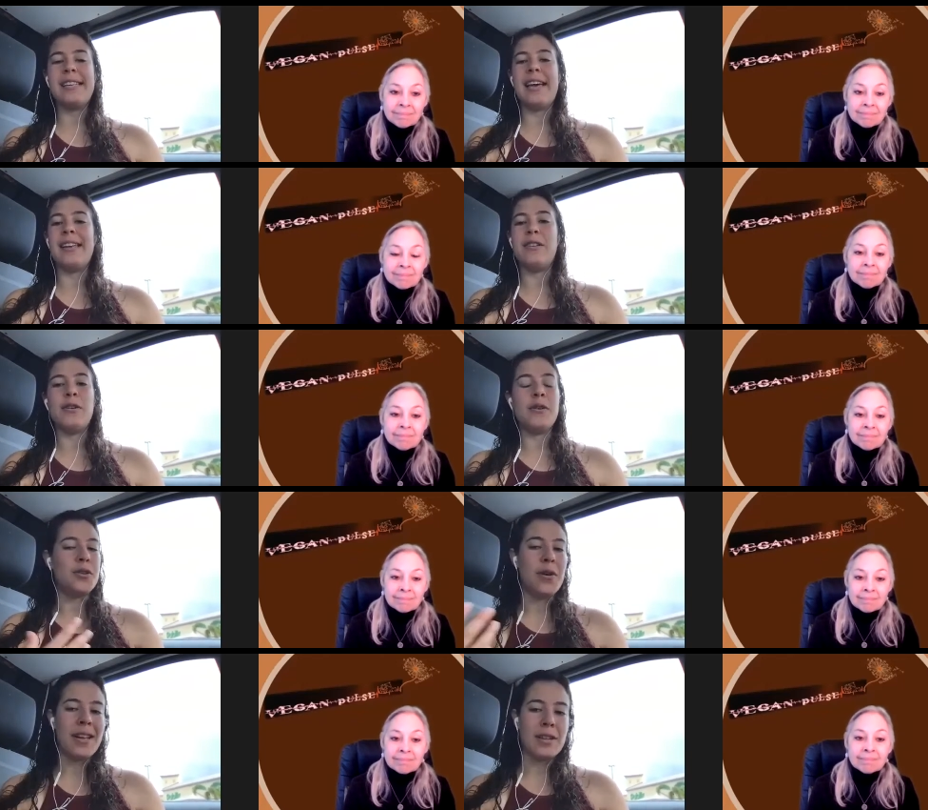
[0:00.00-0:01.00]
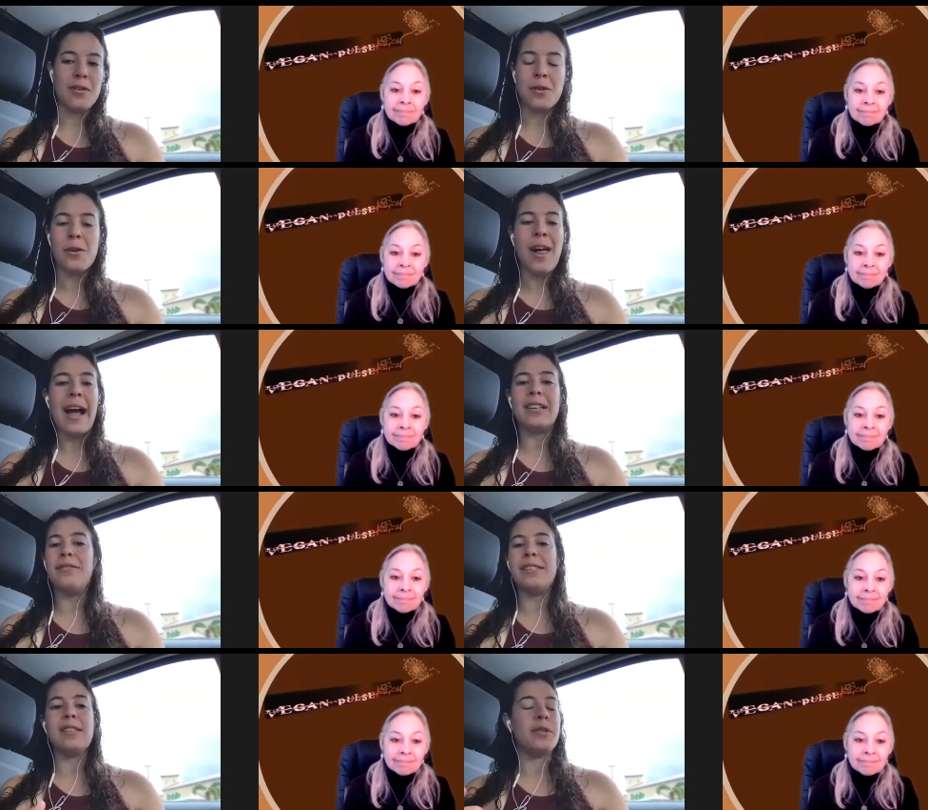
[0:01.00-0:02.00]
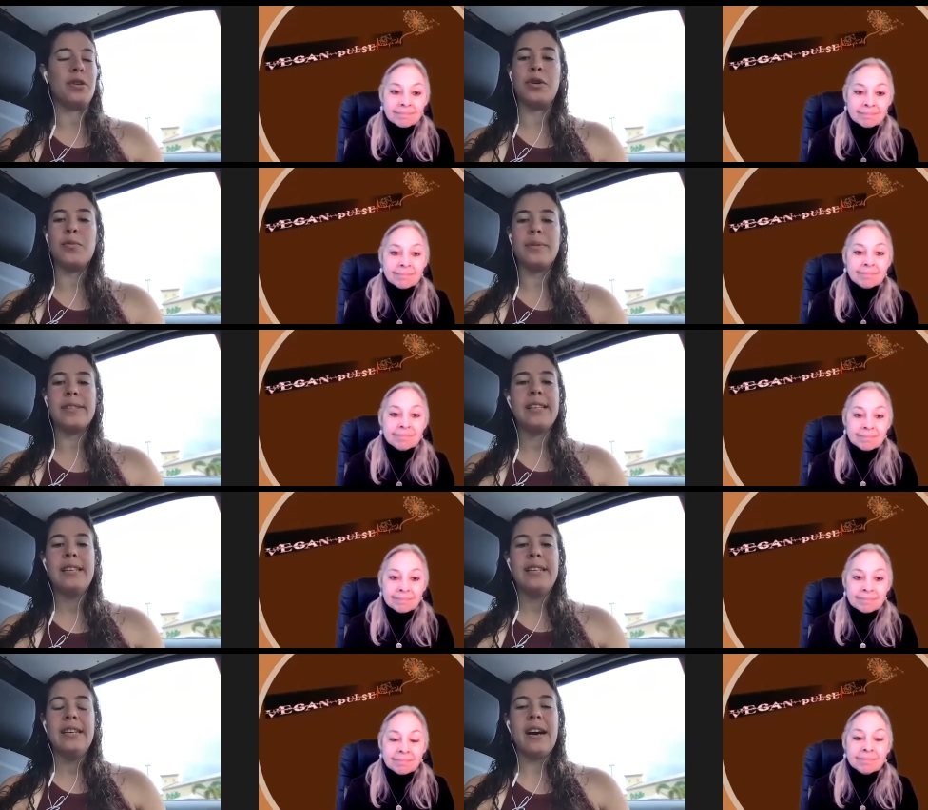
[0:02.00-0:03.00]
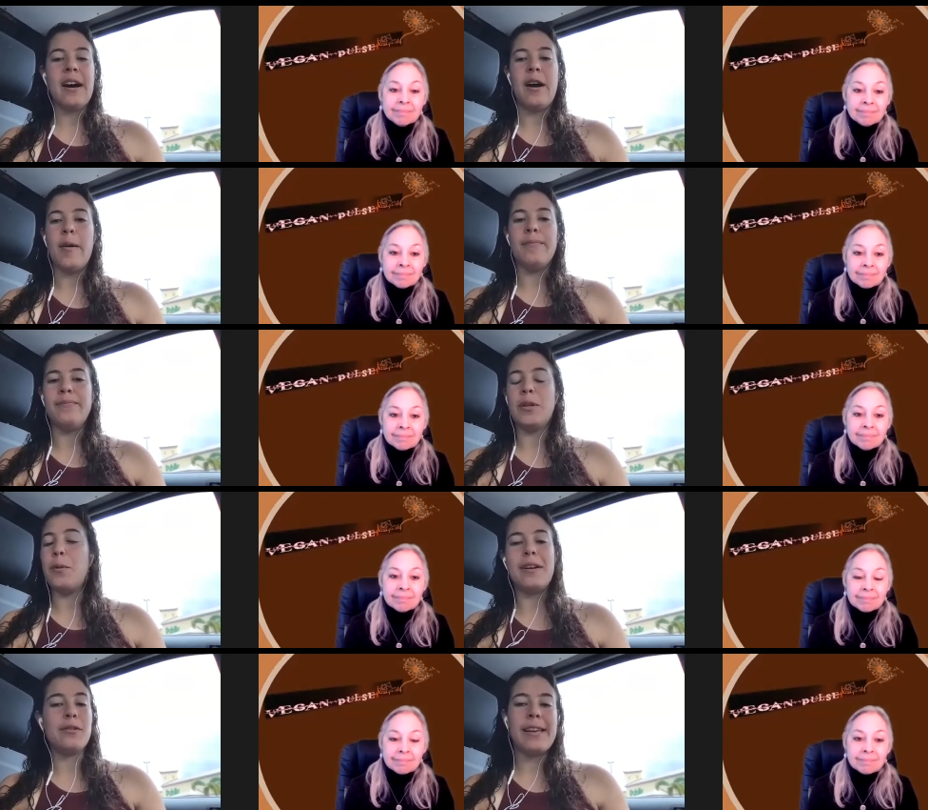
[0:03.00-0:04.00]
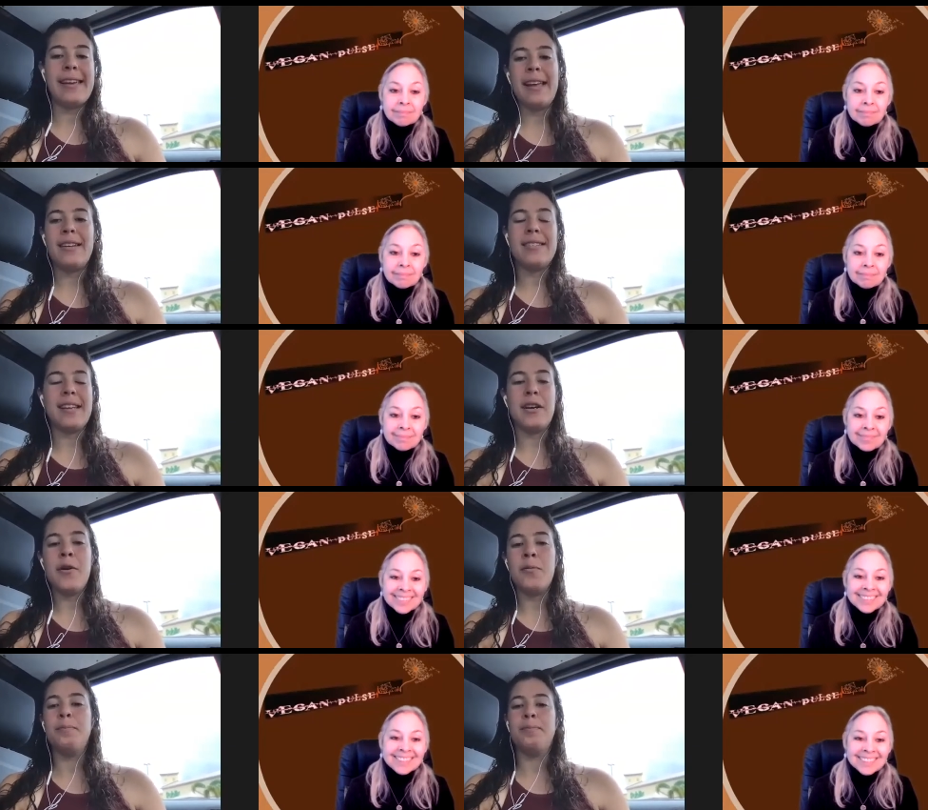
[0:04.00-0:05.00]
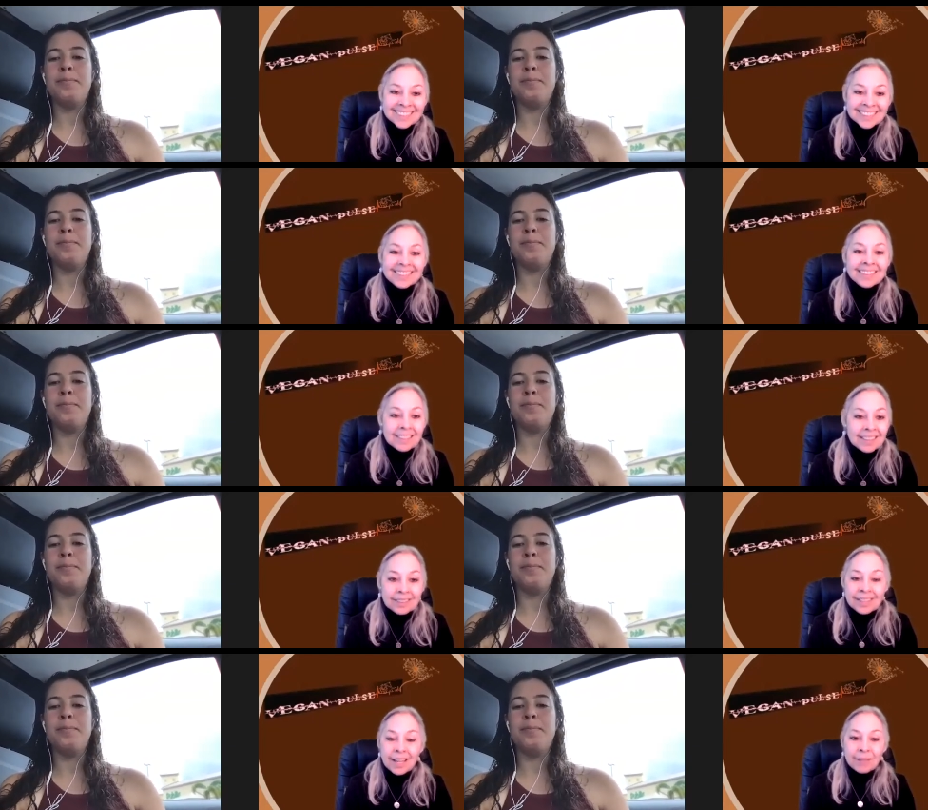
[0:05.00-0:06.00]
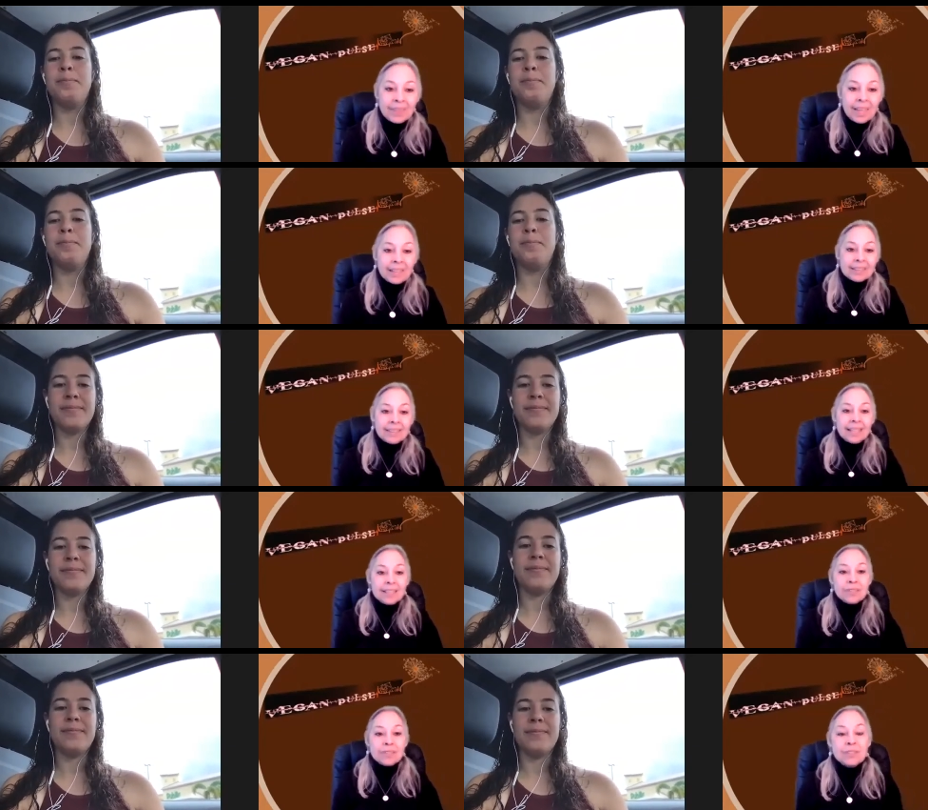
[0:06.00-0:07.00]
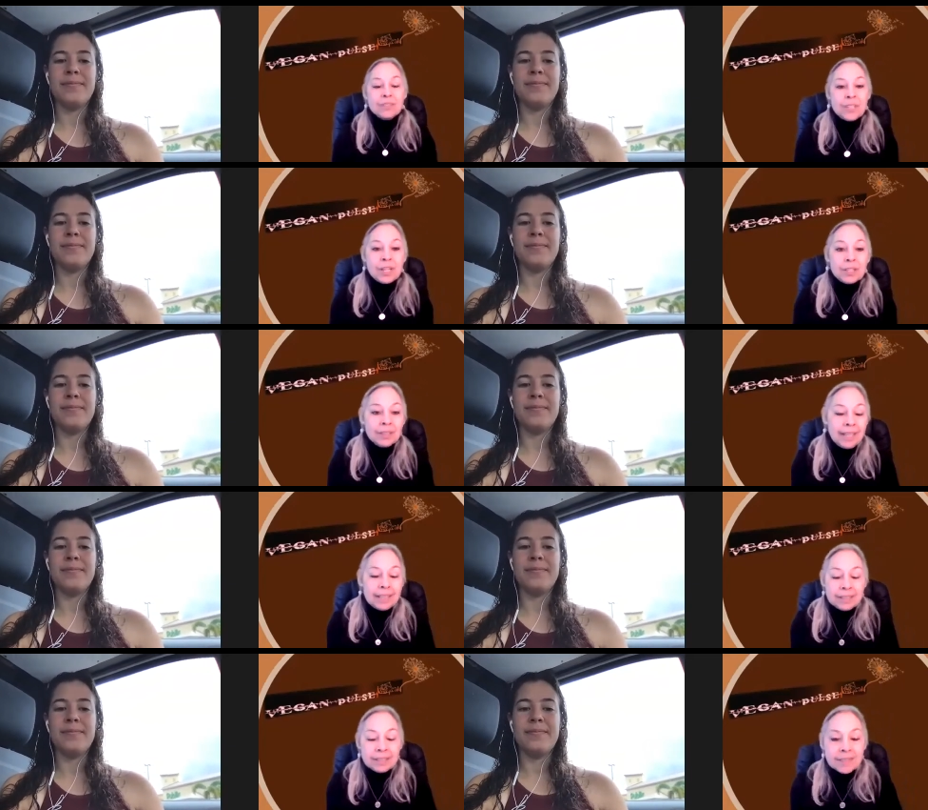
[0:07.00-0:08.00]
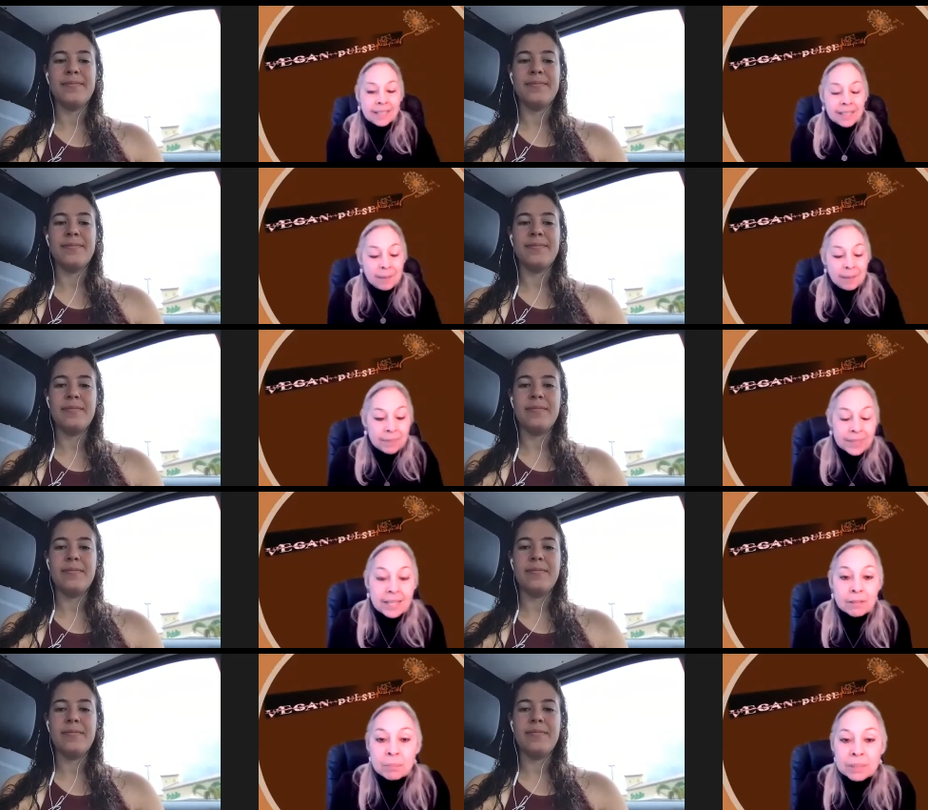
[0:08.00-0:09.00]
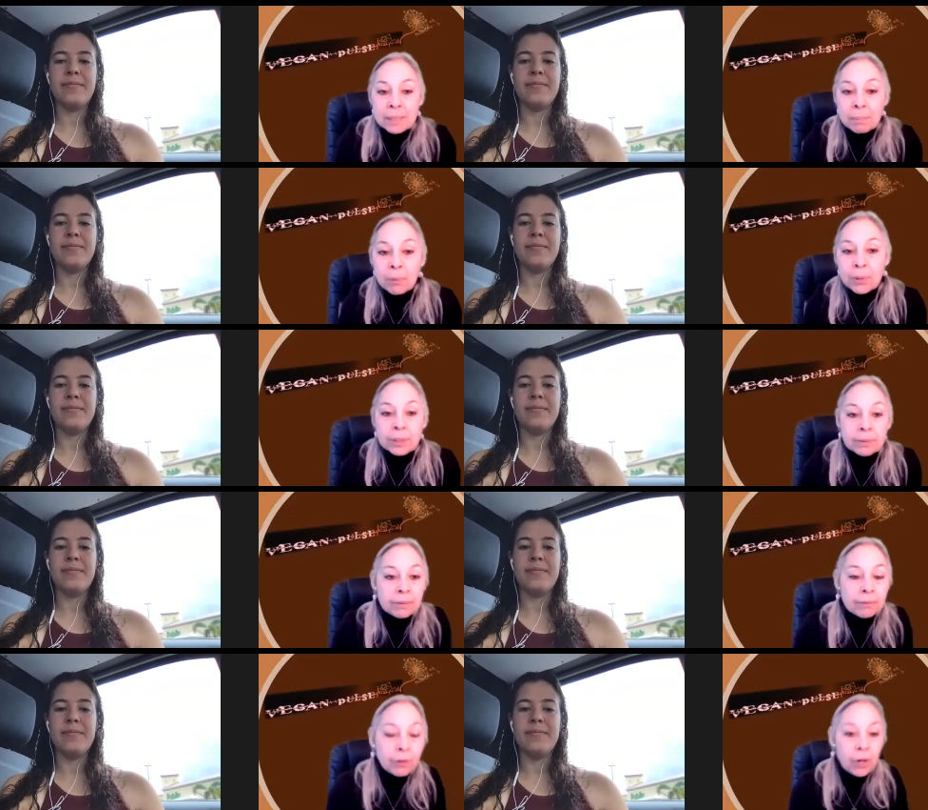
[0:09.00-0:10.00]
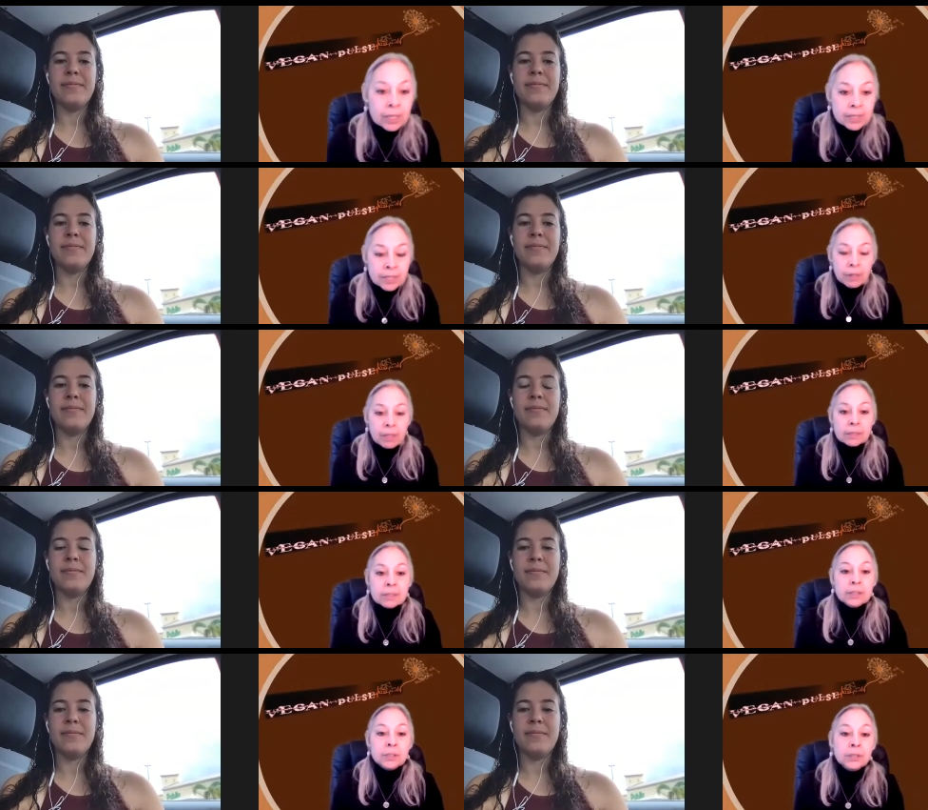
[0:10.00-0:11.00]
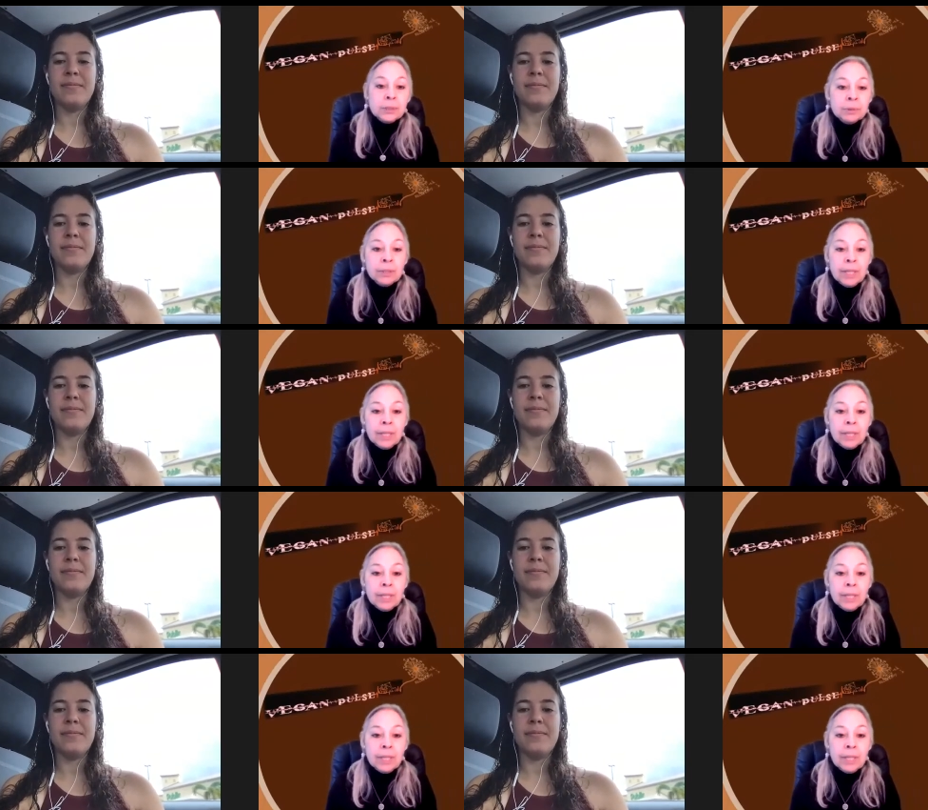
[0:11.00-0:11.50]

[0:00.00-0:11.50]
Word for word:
Speaker 1: and you know joining local activism and groups um, whenever I can as I go.
Speaker 2: Yeah, that that is ter- that is um, terribly important for us all to do,